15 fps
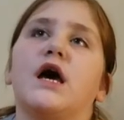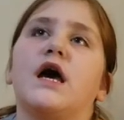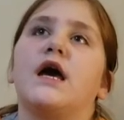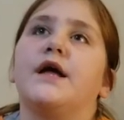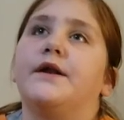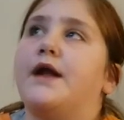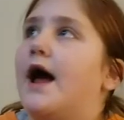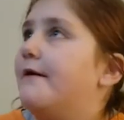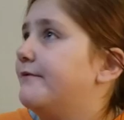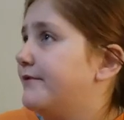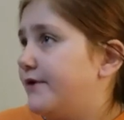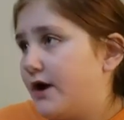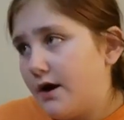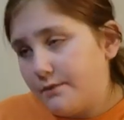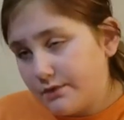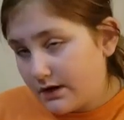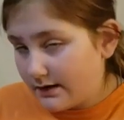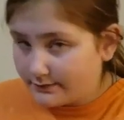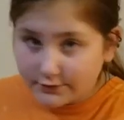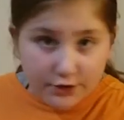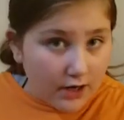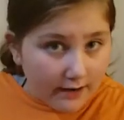And half of the time we
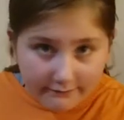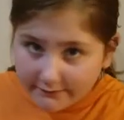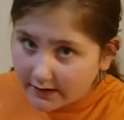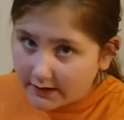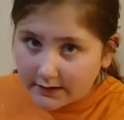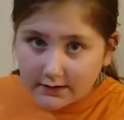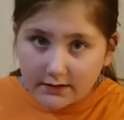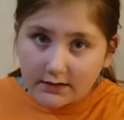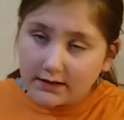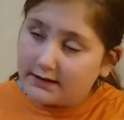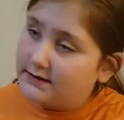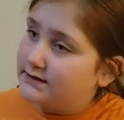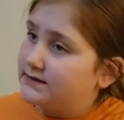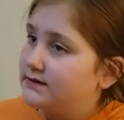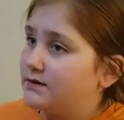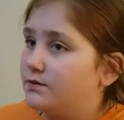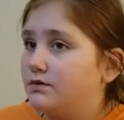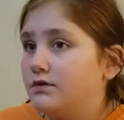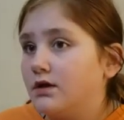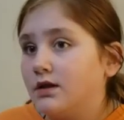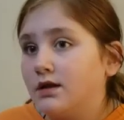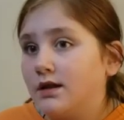have traffic because
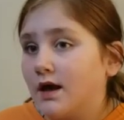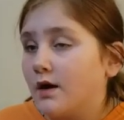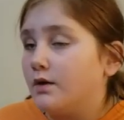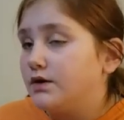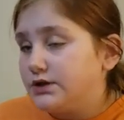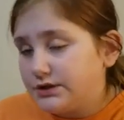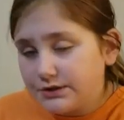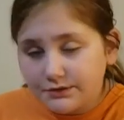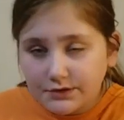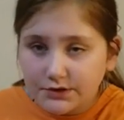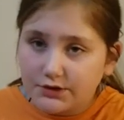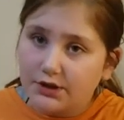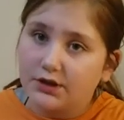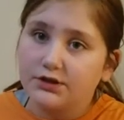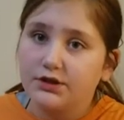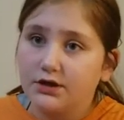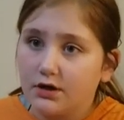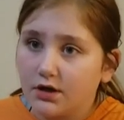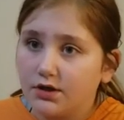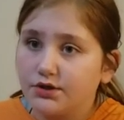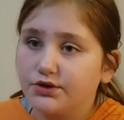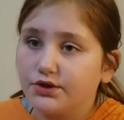they always do construction on
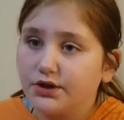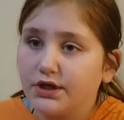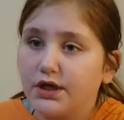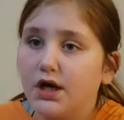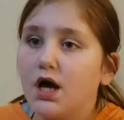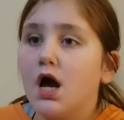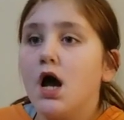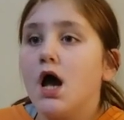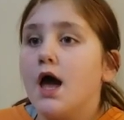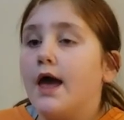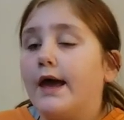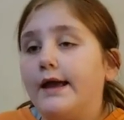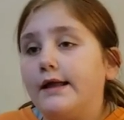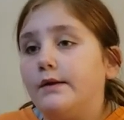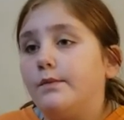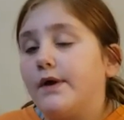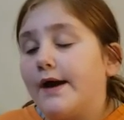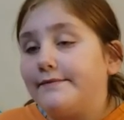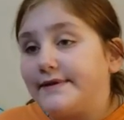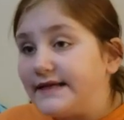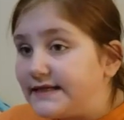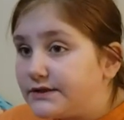our street, and we
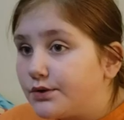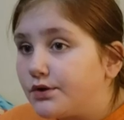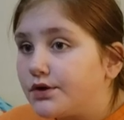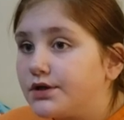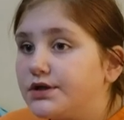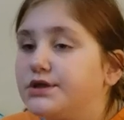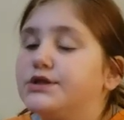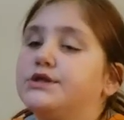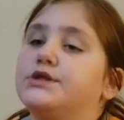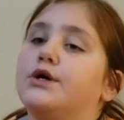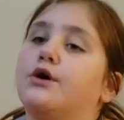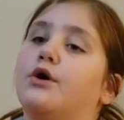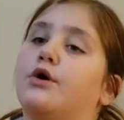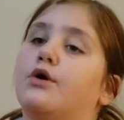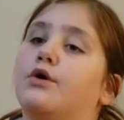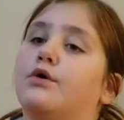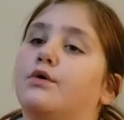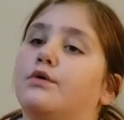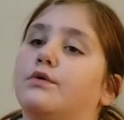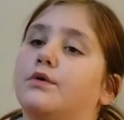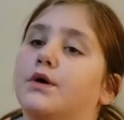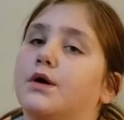have detours,
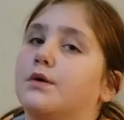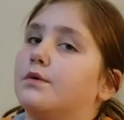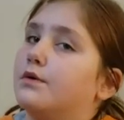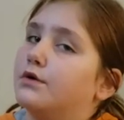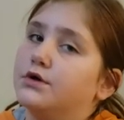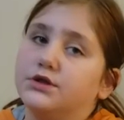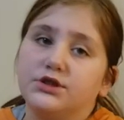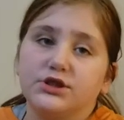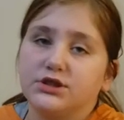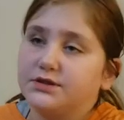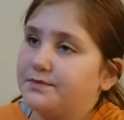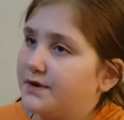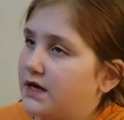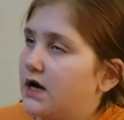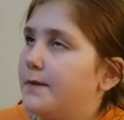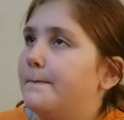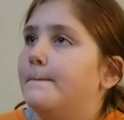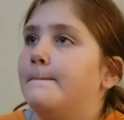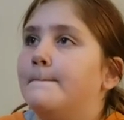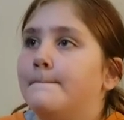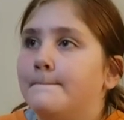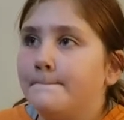so it will always just be a
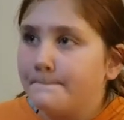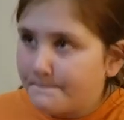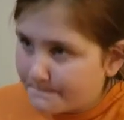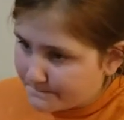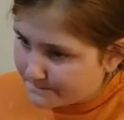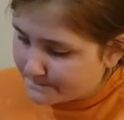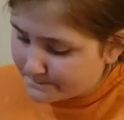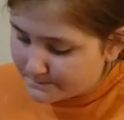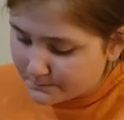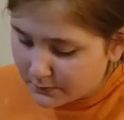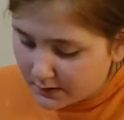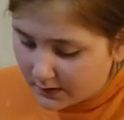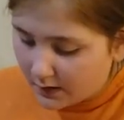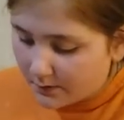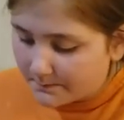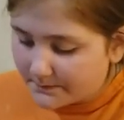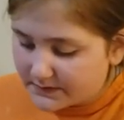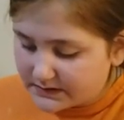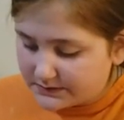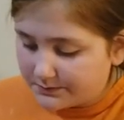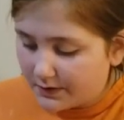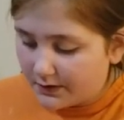like I'll
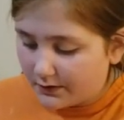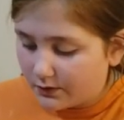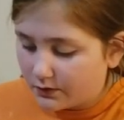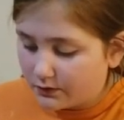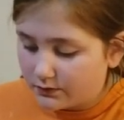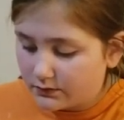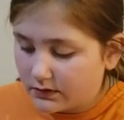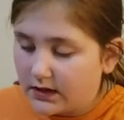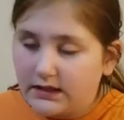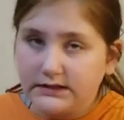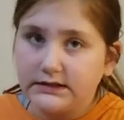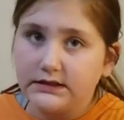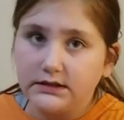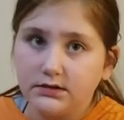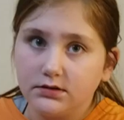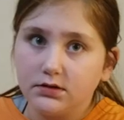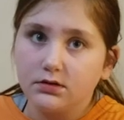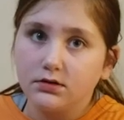miss my whole lesson.